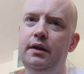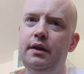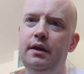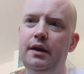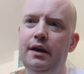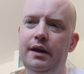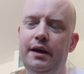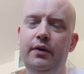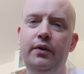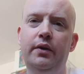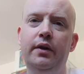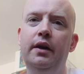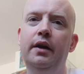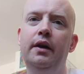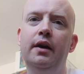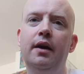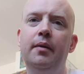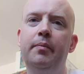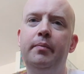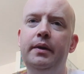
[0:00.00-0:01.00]
How can I
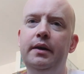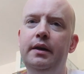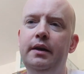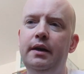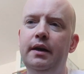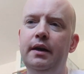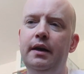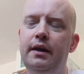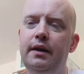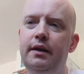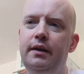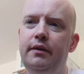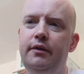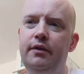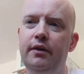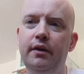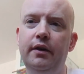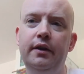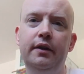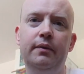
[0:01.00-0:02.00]
not be
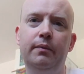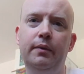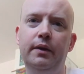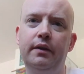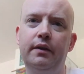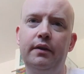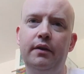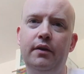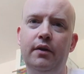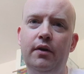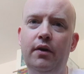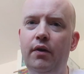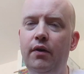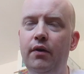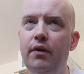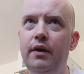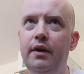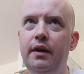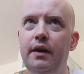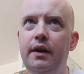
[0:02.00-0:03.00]
delighted with
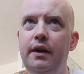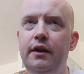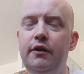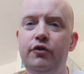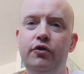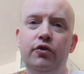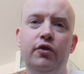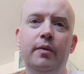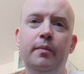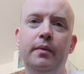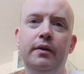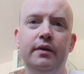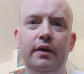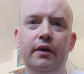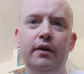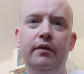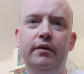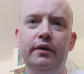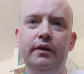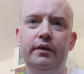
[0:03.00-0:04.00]
her enjoyment
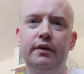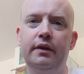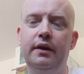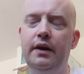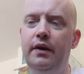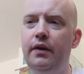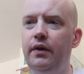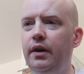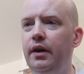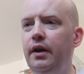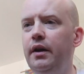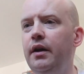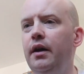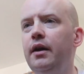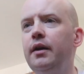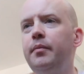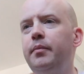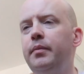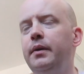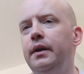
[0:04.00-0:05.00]
out of it? How can I
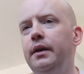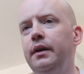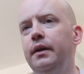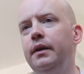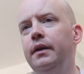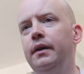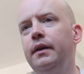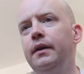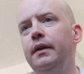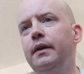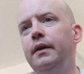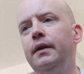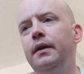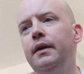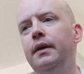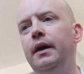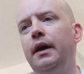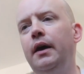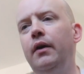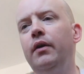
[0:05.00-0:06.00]

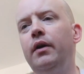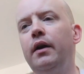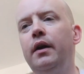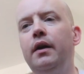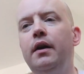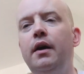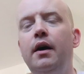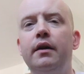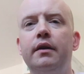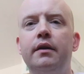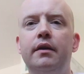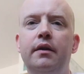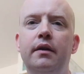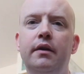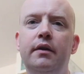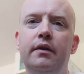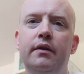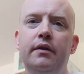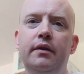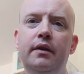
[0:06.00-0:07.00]
not
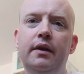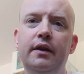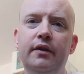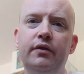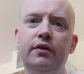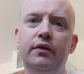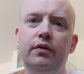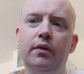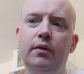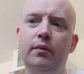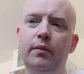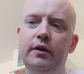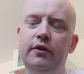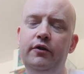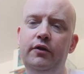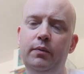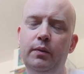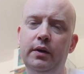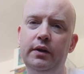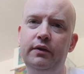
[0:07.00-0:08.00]
listen to her when
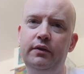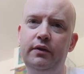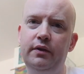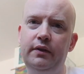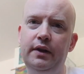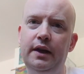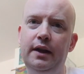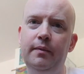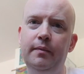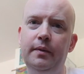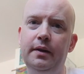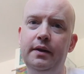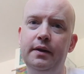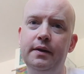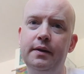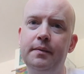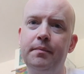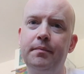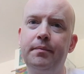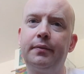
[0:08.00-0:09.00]
she wants to tell me
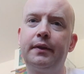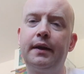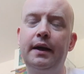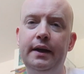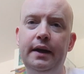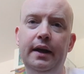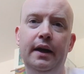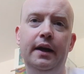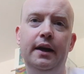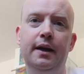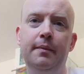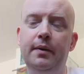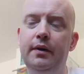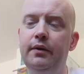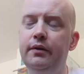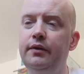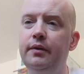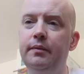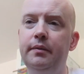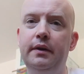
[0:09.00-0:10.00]
again
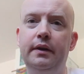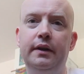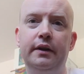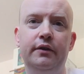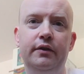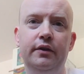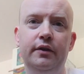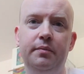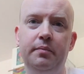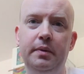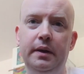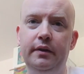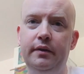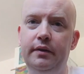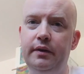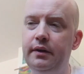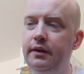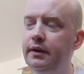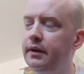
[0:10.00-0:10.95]
about something that she's built?